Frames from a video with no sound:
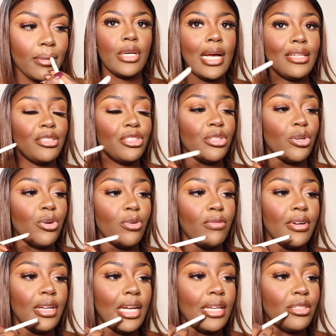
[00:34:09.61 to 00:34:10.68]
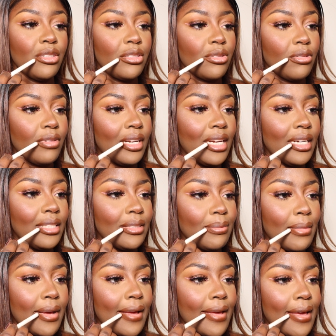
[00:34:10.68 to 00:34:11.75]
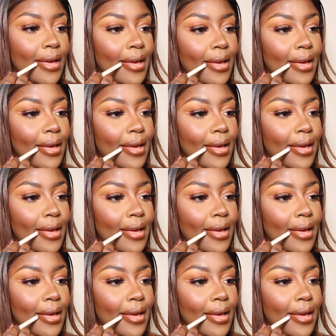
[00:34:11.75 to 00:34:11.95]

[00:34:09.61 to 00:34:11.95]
I just overlined my